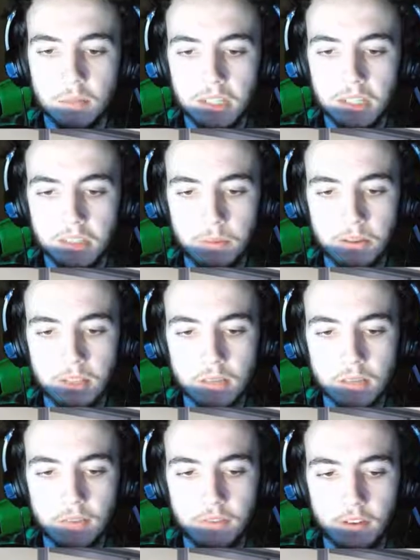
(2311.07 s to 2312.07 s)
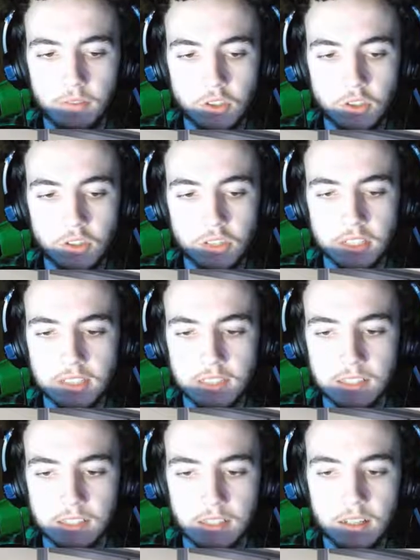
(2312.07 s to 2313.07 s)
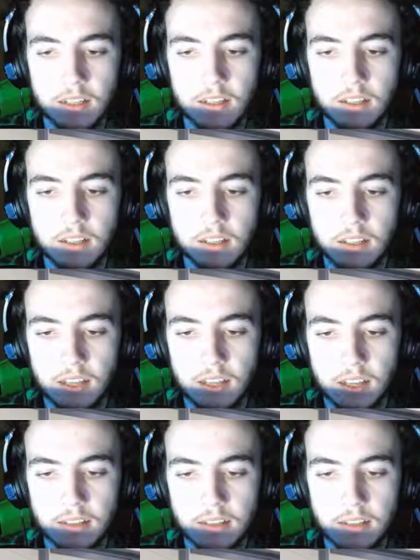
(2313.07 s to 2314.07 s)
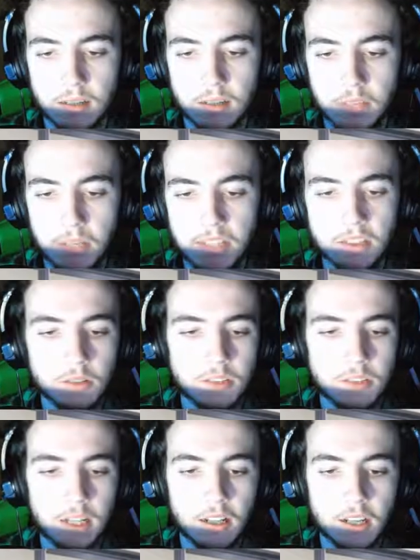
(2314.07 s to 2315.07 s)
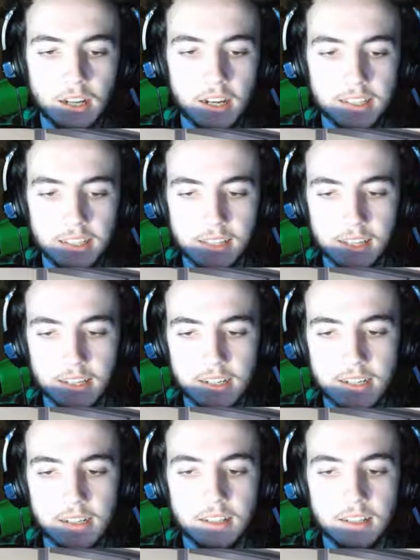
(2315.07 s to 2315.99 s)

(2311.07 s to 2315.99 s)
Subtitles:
but I suppose that's my fault for judging, isn't it? Please don't tell her I said that.